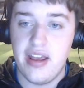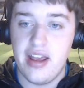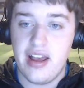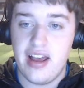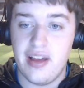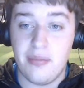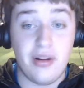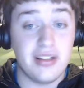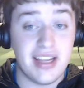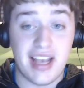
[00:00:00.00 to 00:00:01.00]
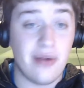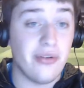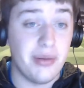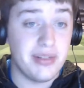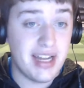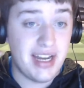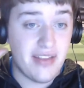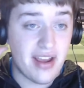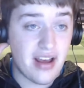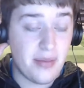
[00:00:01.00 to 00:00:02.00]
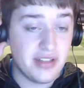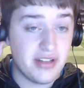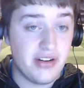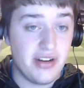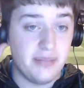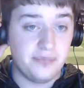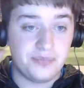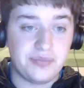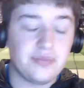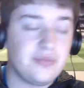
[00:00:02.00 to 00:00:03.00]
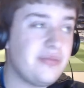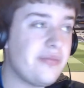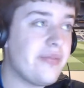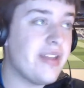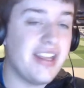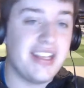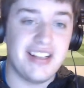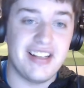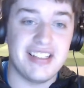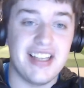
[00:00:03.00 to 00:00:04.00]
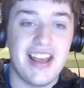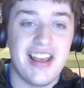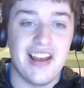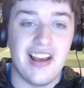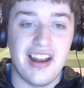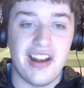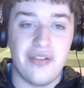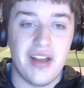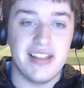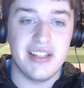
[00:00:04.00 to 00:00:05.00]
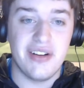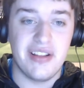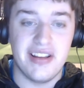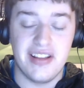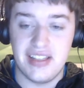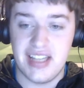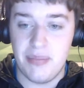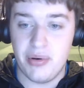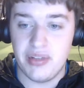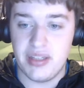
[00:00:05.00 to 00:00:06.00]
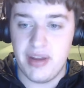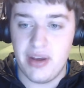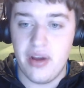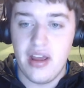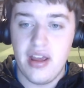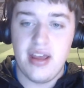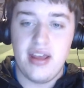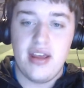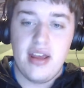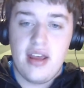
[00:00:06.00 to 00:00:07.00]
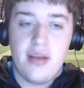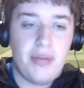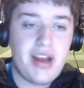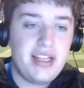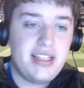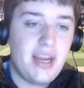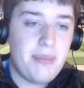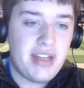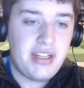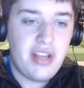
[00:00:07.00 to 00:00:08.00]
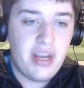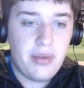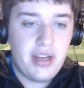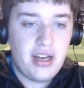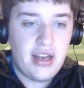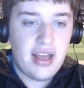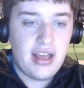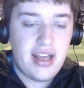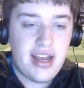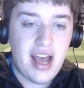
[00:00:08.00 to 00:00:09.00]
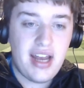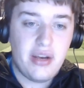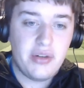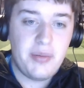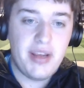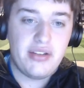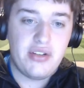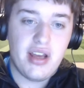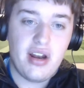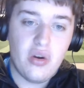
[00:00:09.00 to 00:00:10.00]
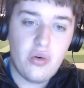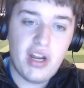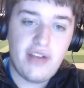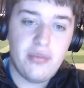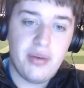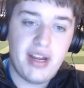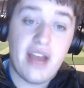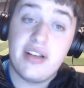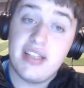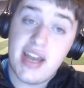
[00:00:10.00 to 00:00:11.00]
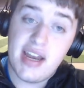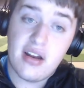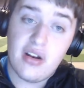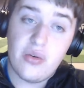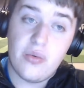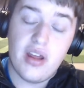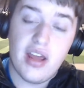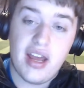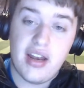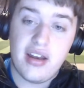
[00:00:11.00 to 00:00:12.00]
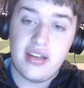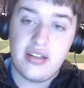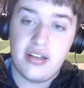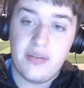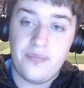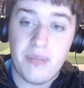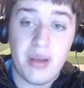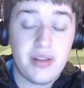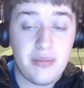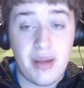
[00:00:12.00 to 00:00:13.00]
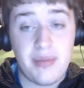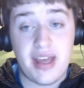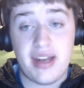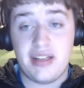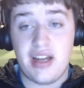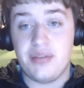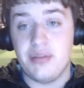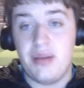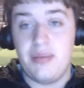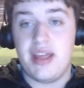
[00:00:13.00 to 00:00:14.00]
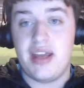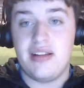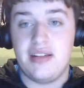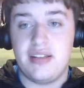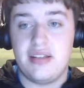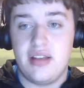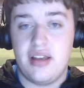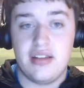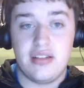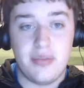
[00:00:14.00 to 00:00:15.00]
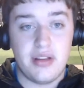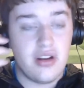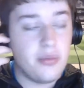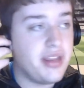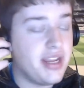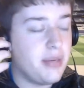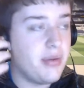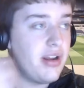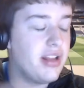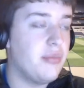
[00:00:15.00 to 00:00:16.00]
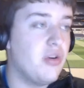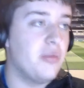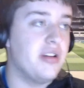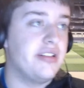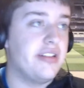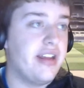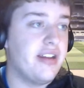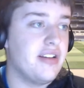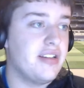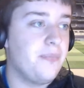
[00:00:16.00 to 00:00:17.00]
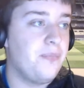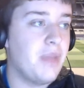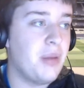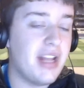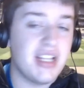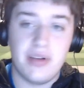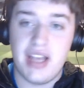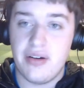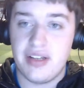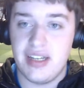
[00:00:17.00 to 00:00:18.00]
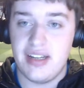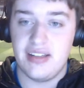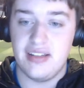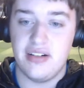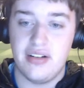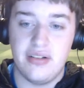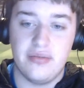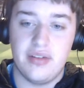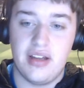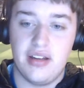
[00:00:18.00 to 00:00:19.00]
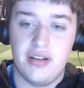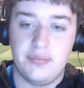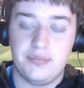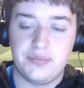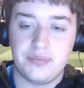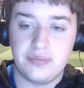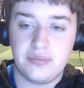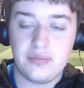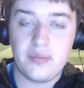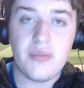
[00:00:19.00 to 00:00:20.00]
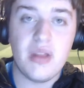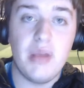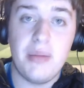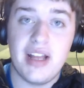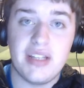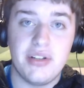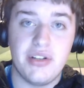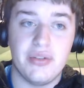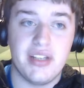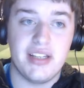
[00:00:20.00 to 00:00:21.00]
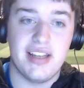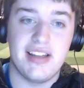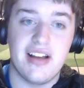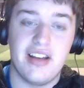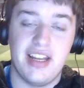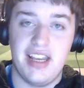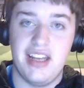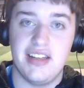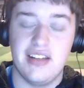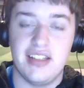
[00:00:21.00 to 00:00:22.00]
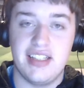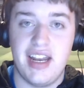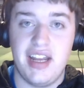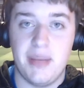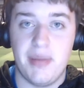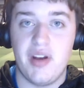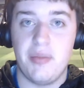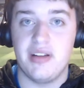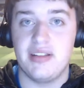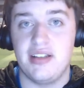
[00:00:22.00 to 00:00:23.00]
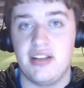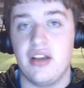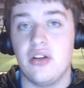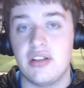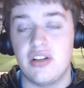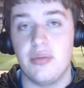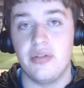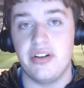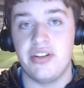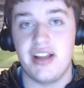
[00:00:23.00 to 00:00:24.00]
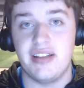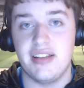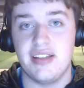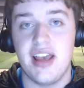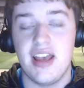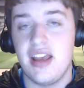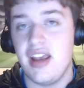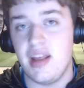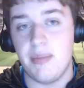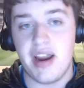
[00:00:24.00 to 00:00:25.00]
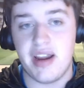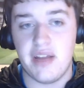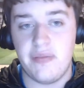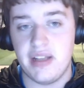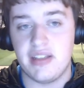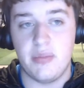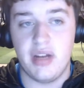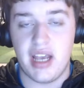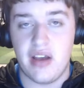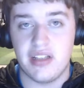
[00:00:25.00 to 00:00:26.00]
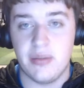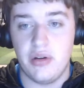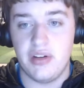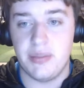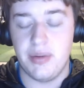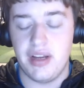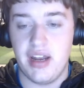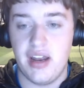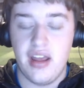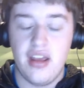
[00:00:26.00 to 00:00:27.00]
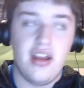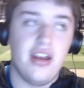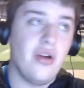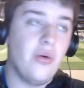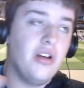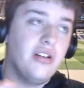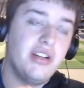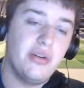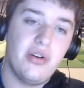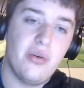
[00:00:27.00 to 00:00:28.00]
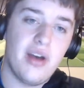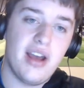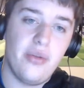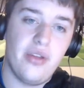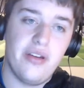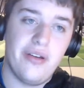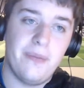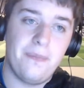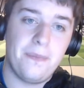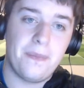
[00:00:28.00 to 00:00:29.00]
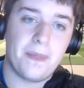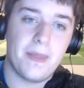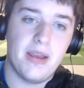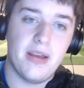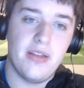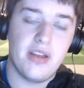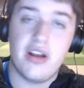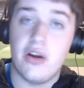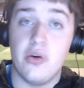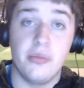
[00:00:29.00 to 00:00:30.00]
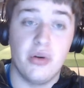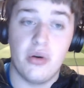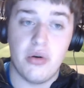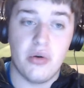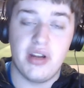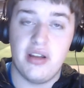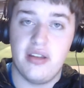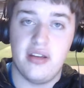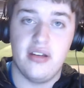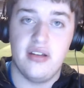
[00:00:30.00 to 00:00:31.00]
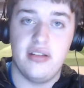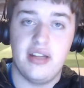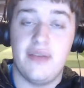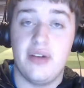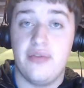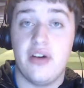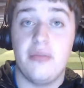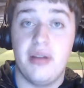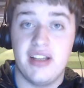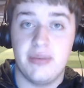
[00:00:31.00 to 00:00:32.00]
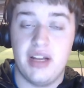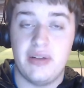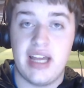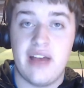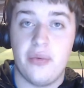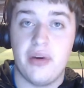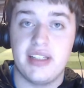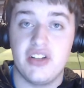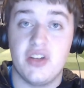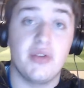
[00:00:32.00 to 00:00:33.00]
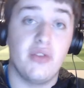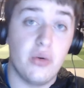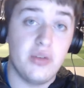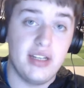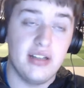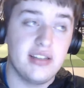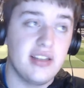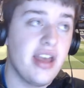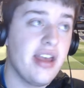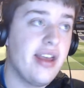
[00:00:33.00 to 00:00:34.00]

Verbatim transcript: Uh, Paul saying, how right was Dele in that comment? Certainly. I think there's uh, a lot of fans that are on the, the same boat as him now. Bradley saying, Matt, do you think we'll uh, let Ali go to P S G on loan if we bring Eriksen in on loan? And maybe maybe that is an option. Maybe that is uh, something the club are thinking about at the moment. And maybe that's why Eriksen is, or uh, maybe that's why Jose is, is not kind of keen to, to say anything about it, because it, it could scupper our chances in the market if it is someone like Eriksen we're looking to bring in. Now, I, I don't know how the, the the kind of homegrown quota and the, the level of foreign players we're allowed to have works in terms of loan deals.